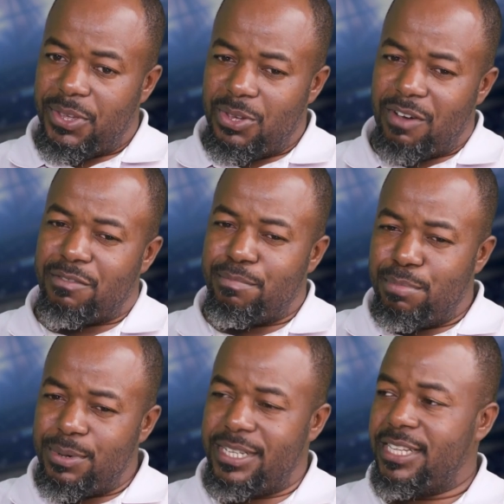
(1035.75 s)
you have to
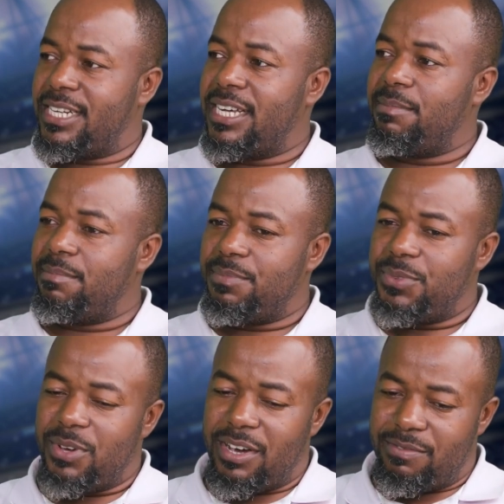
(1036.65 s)
put in the time.
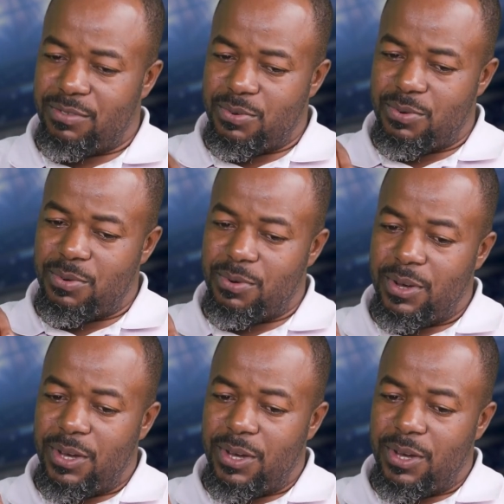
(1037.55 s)
You have to